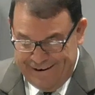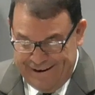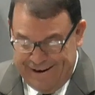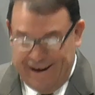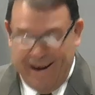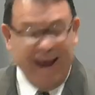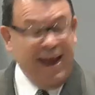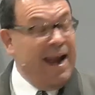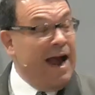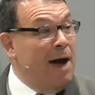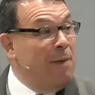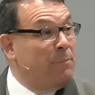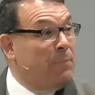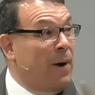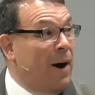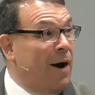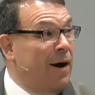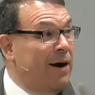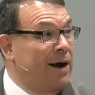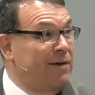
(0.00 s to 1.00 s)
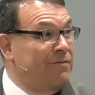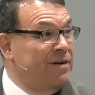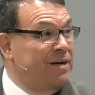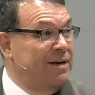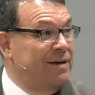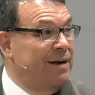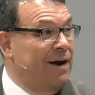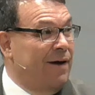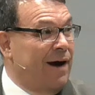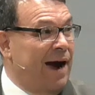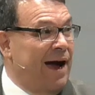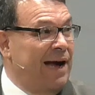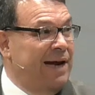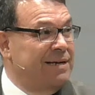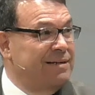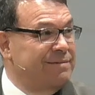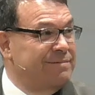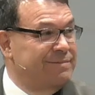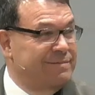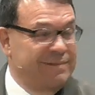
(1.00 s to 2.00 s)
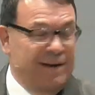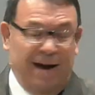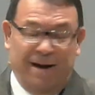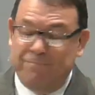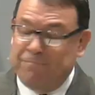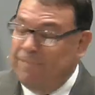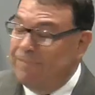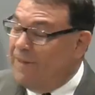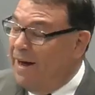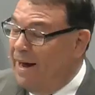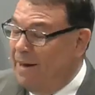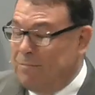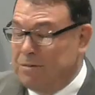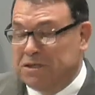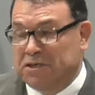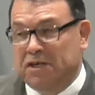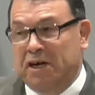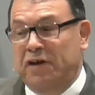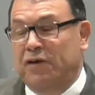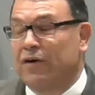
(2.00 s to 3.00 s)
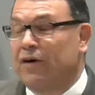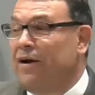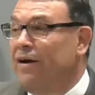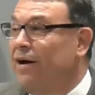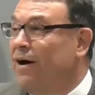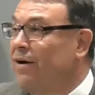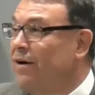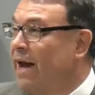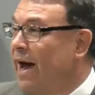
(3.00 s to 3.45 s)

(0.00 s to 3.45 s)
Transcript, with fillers: And I'm part of it, all right? I'm, I'm a senior adult.